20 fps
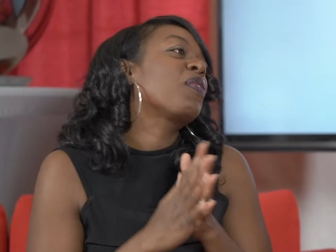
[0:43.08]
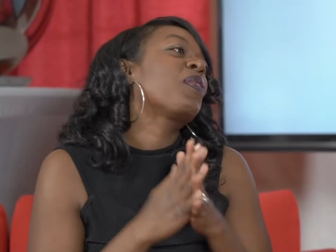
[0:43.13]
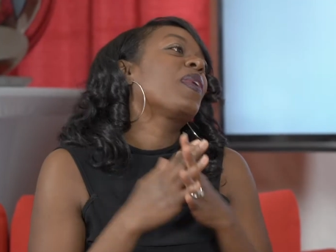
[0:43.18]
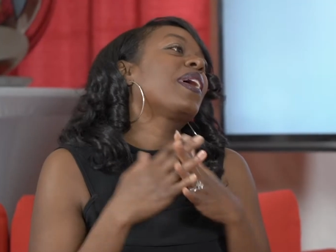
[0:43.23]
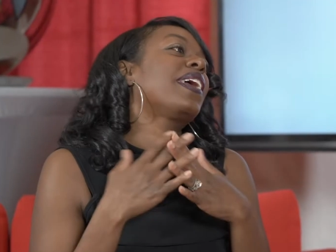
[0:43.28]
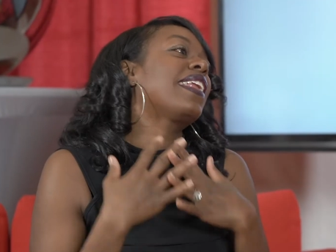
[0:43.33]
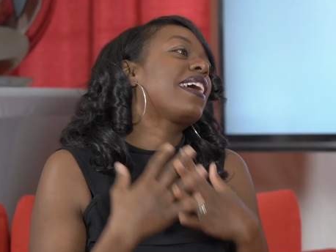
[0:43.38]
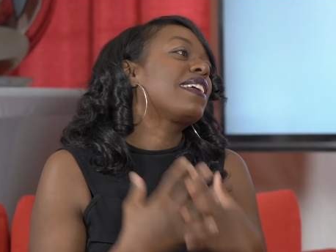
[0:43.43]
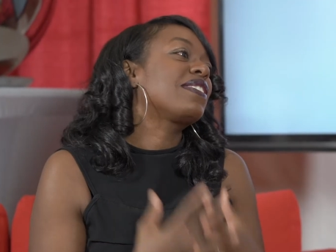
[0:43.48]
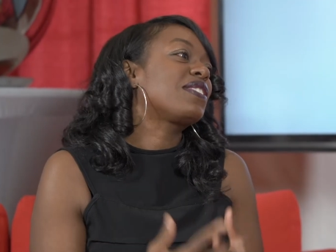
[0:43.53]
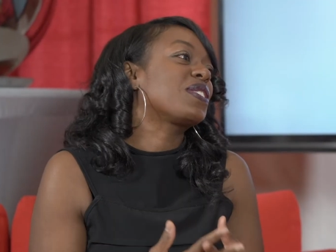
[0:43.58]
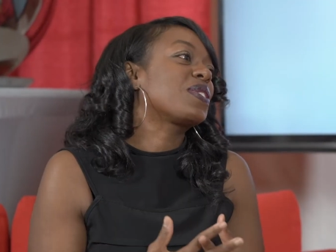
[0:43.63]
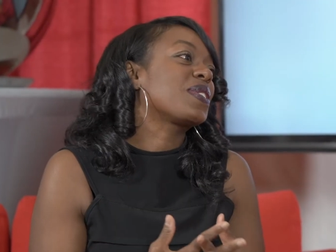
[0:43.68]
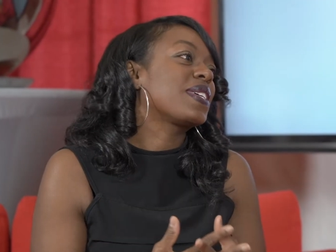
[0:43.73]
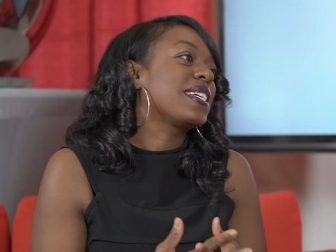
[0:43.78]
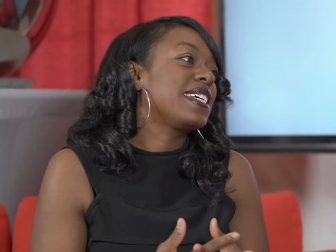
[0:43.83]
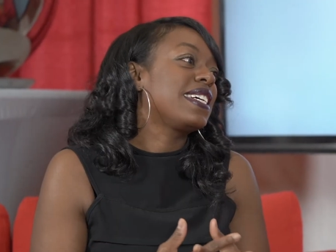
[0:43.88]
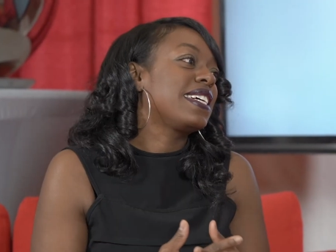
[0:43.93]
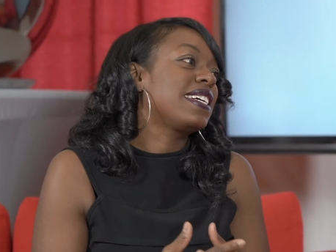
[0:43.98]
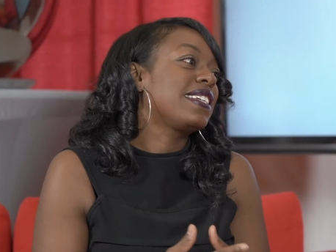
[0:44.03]
of Queen Esther
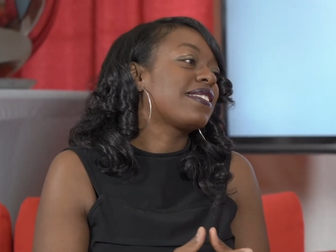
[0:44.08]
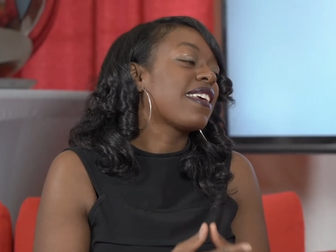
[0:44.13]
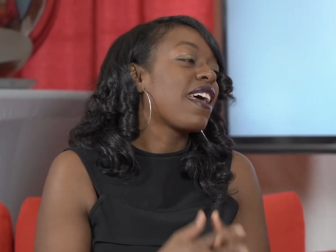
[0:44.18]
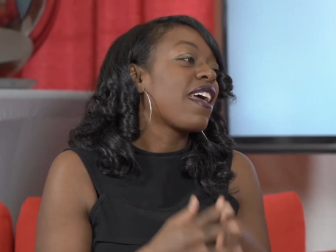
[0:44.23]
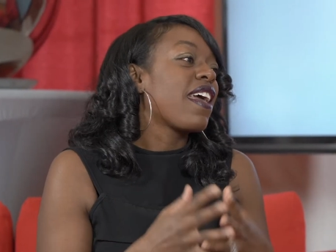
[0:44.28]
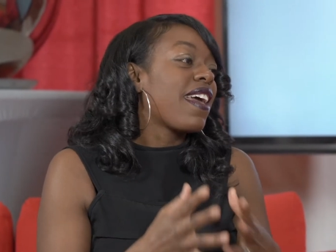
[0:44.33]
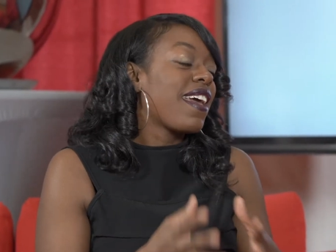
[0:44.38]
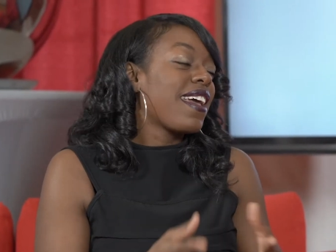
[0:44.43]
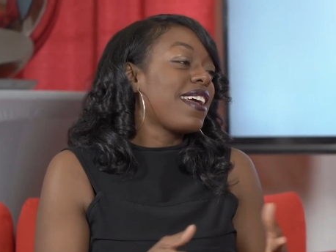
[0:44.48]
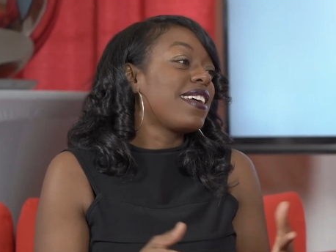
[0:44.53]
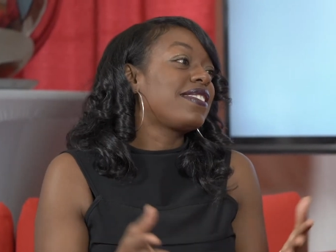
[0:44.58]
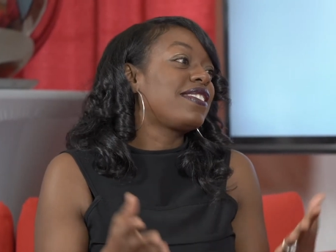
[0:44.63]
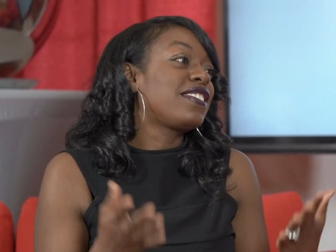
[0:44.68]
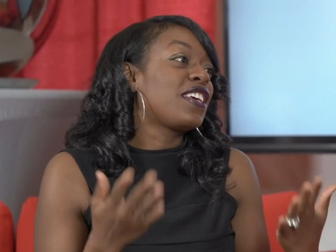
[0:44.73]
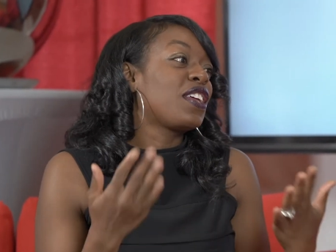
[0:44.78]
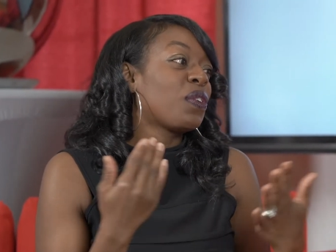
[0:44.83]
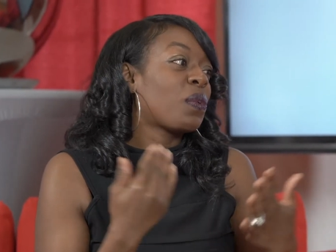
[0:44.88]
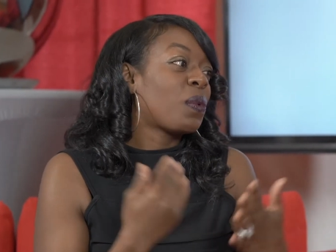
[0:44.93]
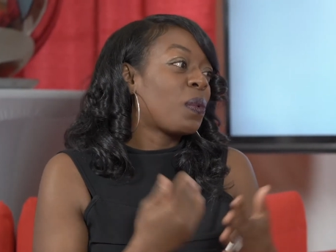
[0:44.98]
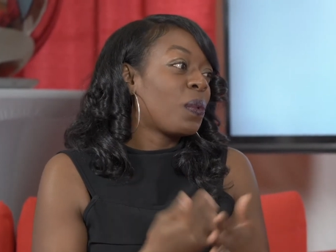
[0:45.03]
is, it's
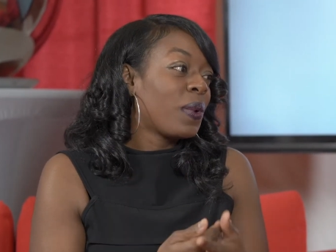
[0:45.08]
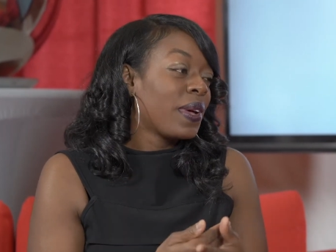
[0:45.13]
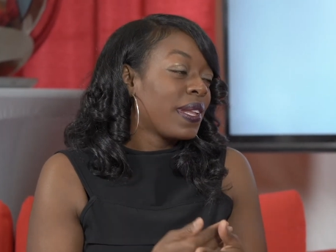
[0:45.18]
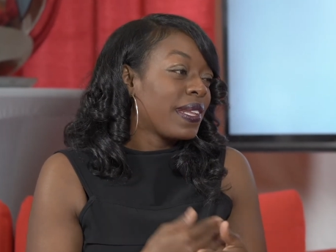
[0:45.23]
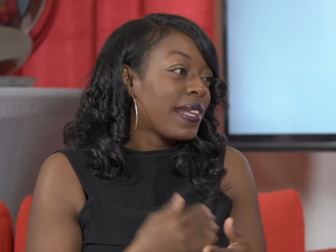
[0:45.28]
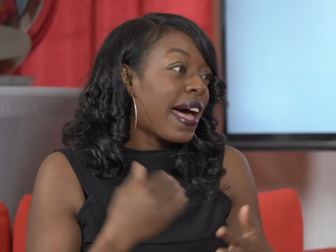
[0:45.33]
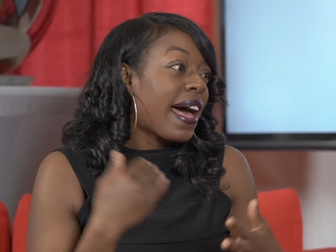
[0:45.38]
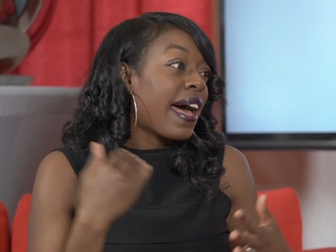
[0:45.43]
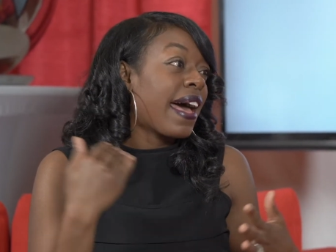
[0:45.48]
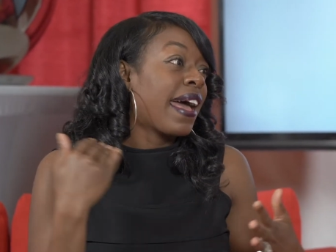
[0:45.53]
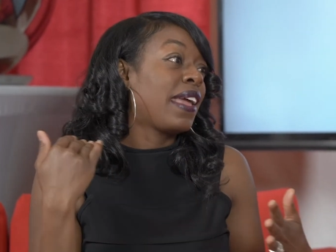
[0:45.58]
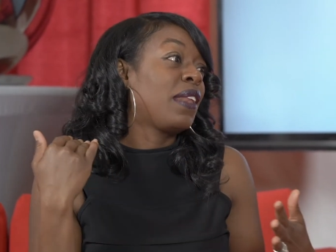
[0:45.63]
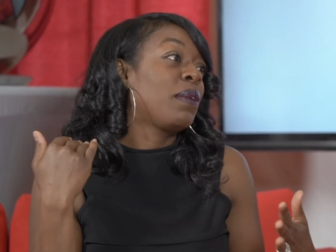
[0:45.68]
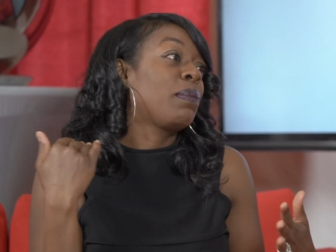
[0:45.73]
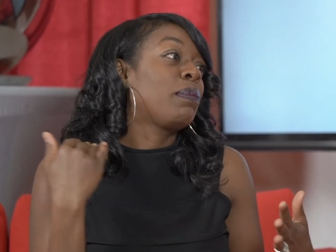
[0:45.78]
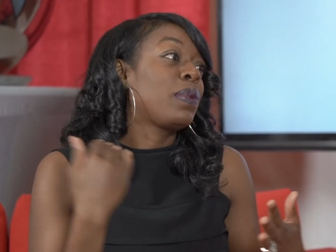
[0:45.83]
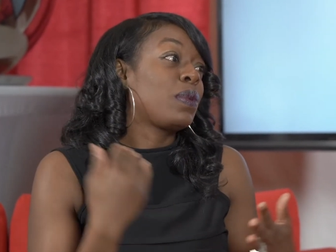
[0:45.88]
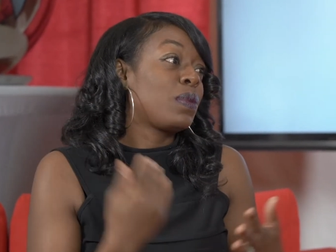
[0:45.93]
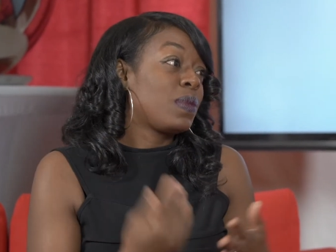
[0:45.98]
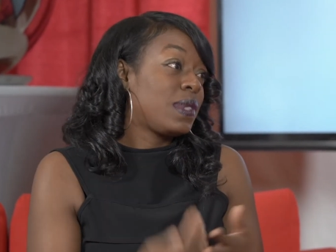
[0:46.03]
an
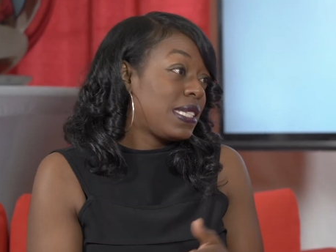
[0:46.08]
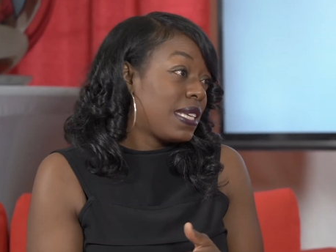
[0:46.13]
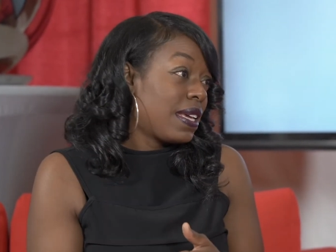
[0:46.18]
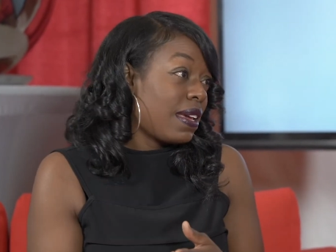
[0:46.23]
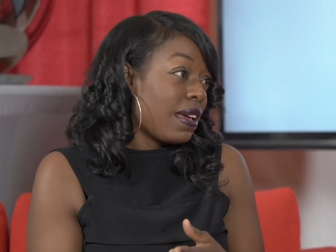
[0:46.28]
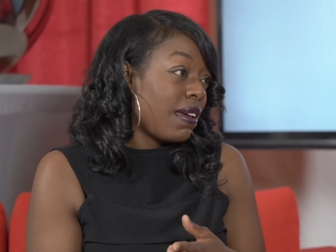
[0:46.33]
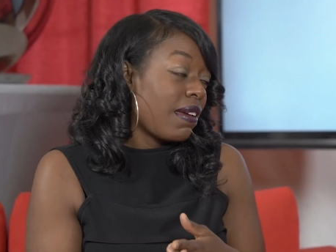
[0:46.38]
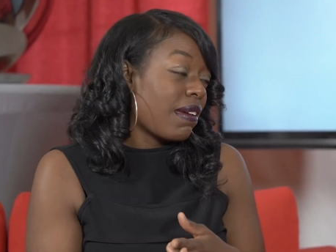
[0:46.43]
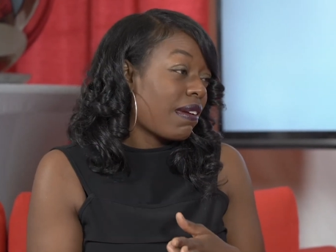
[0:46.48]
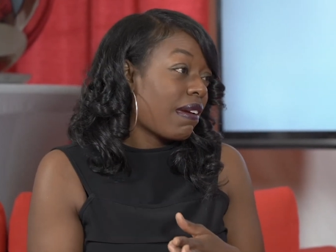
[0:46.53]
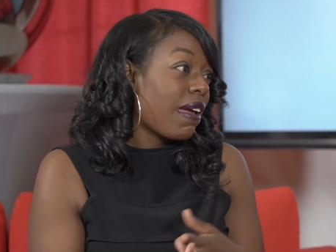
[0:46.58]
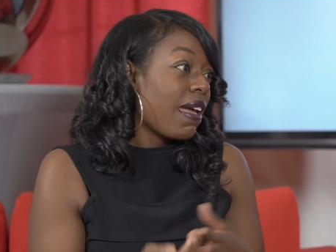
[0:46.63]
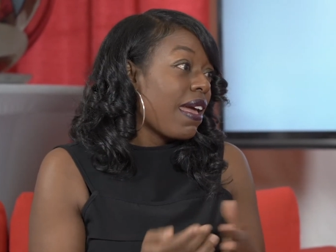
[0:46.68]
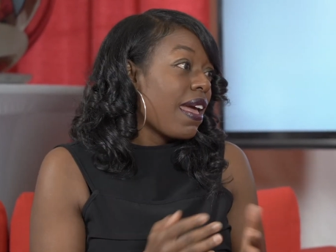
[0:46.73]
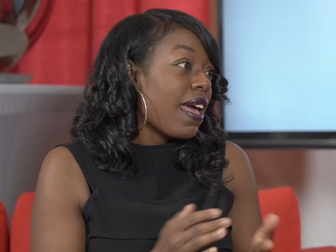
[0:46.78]
online boutique,